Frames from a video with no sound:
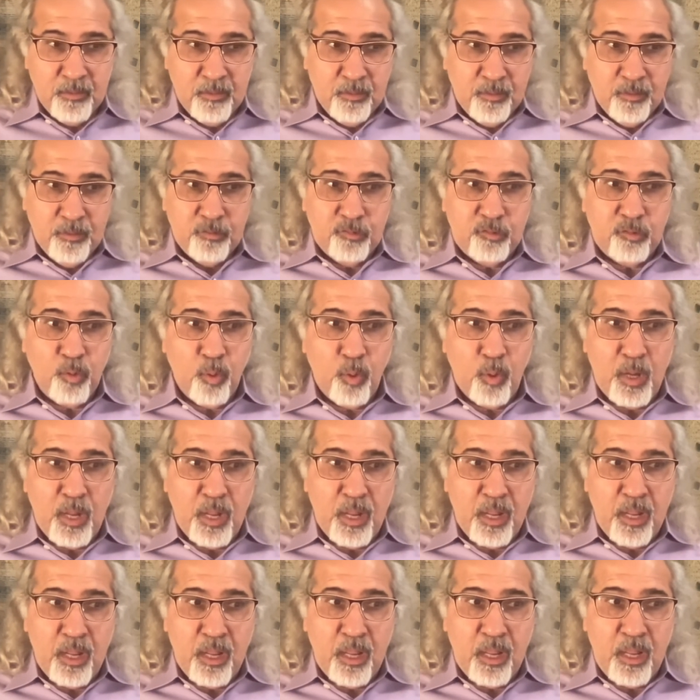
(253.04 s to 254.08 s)
So,
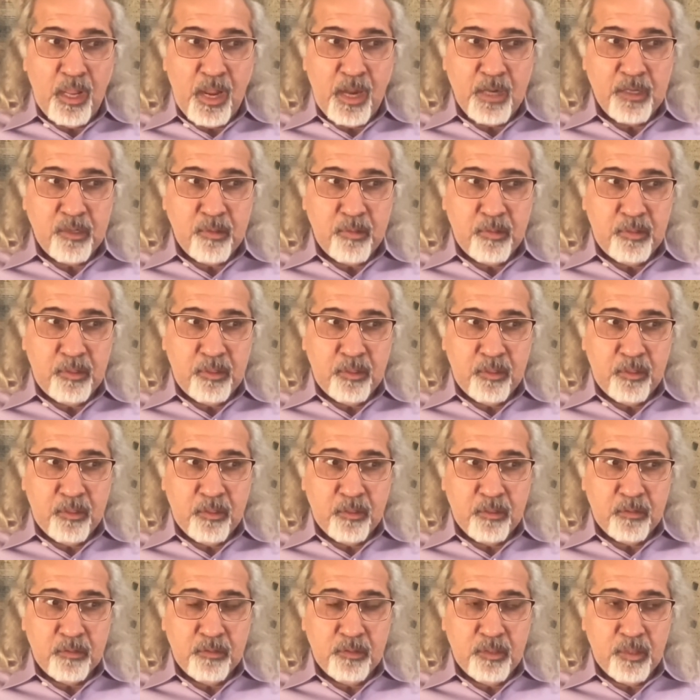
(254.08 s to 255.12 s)
at
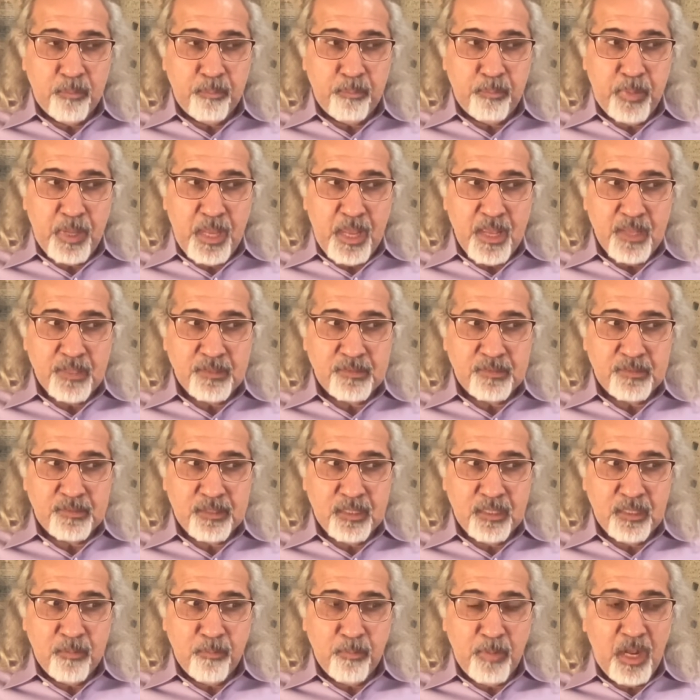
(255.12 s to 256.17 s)
the best,
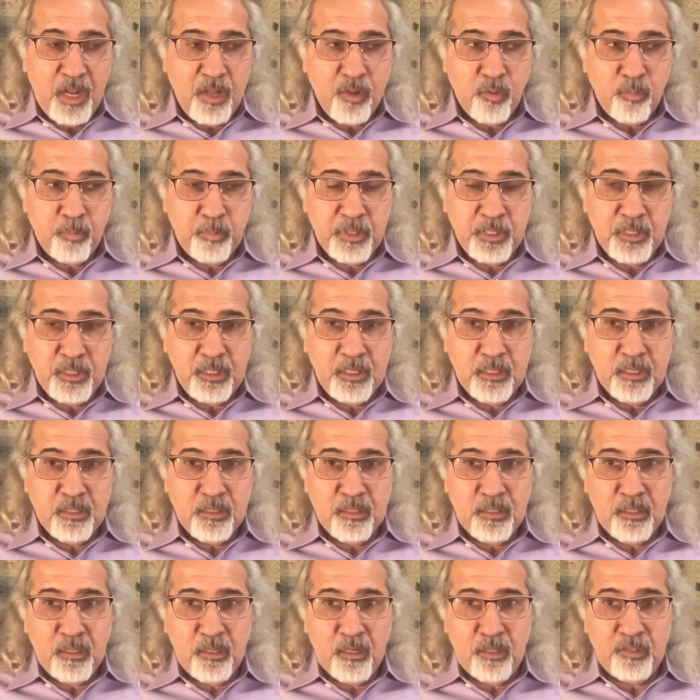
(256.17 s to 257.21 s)
in my
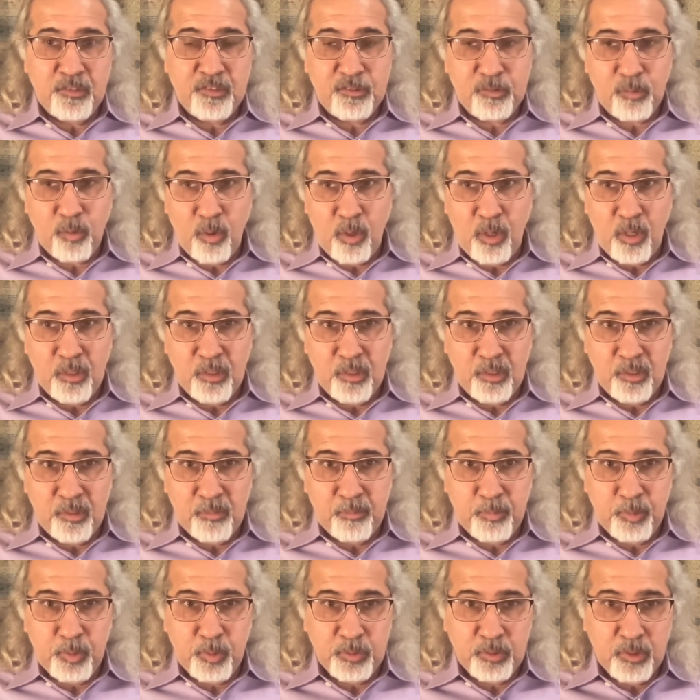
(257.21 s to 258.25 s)
opinion, a scholar
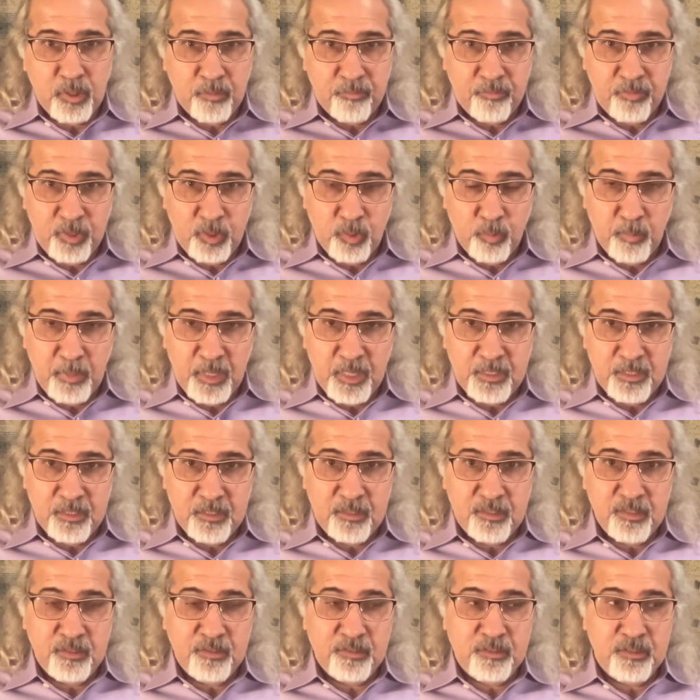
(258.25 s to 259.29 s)
both of
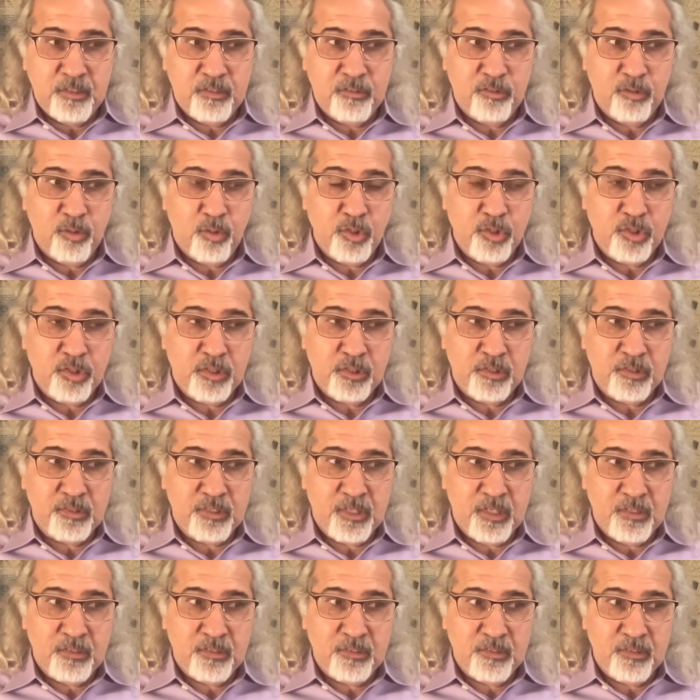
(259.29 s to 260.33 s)
humanities and social
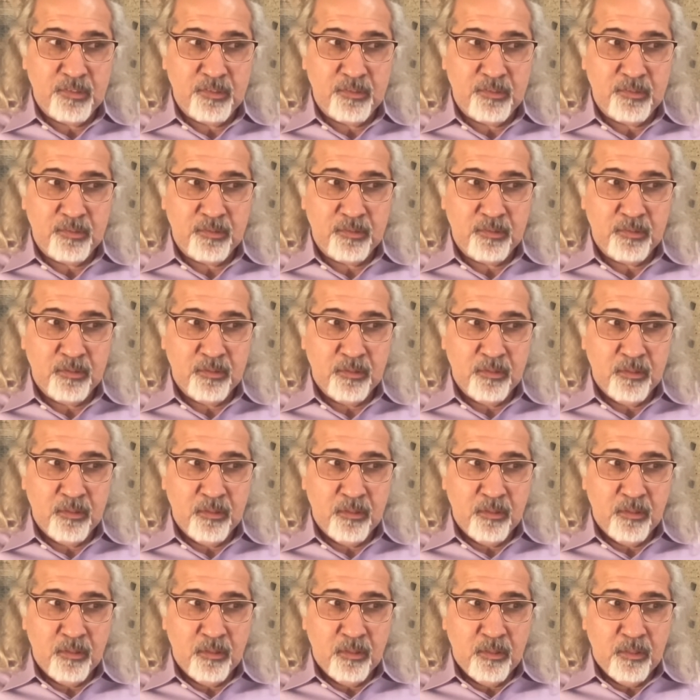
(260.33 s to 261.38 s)
sciences
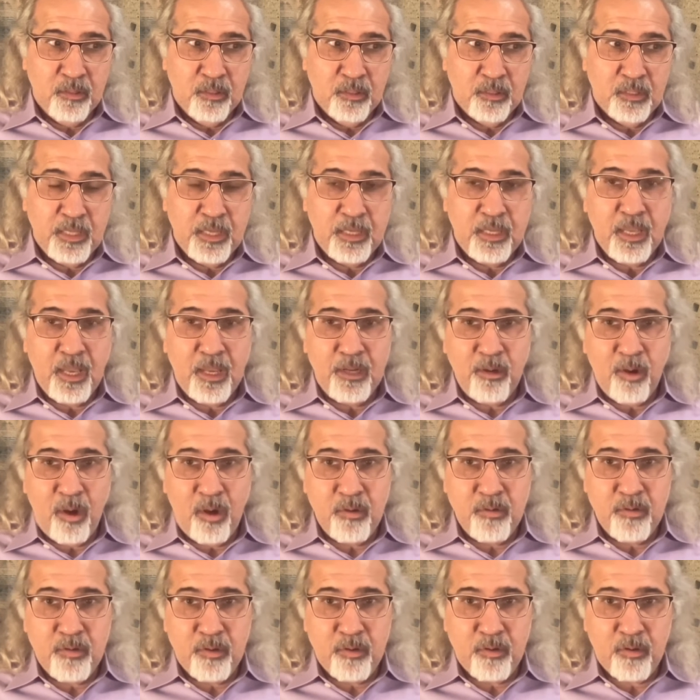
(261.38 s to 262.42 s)
they cannot
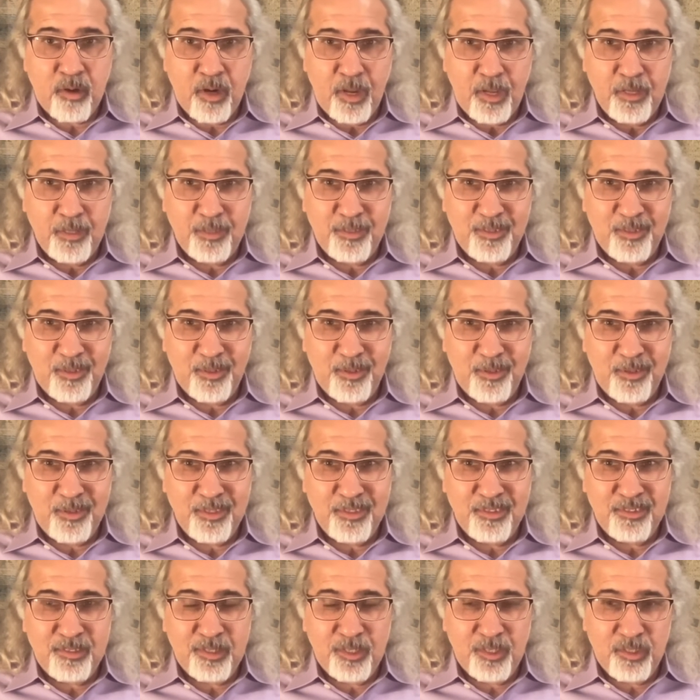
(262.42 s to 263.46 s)
write or
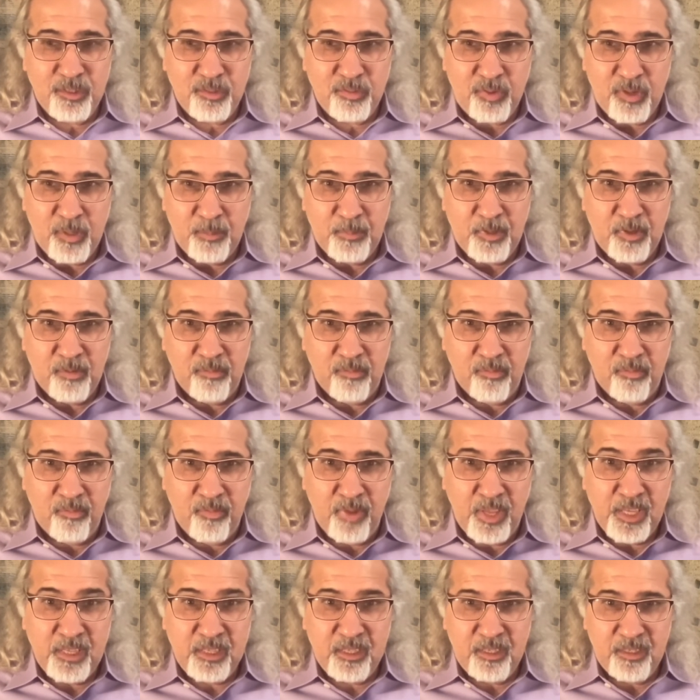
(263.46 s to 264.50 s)
research from a
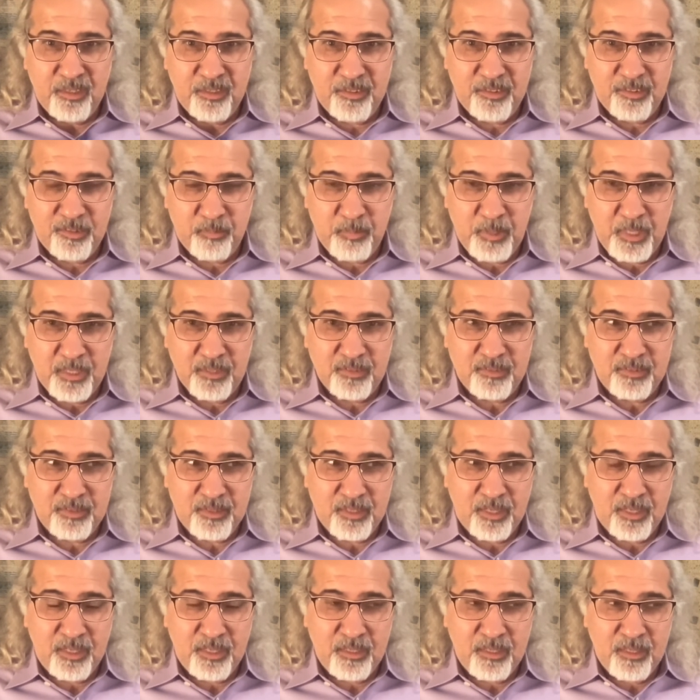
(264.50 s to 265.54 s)
vacant space,
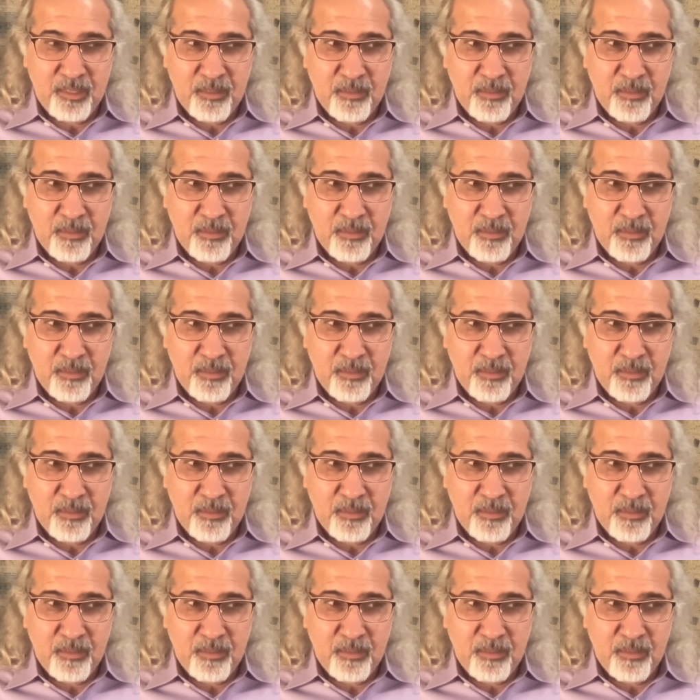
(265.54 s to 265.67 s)
right?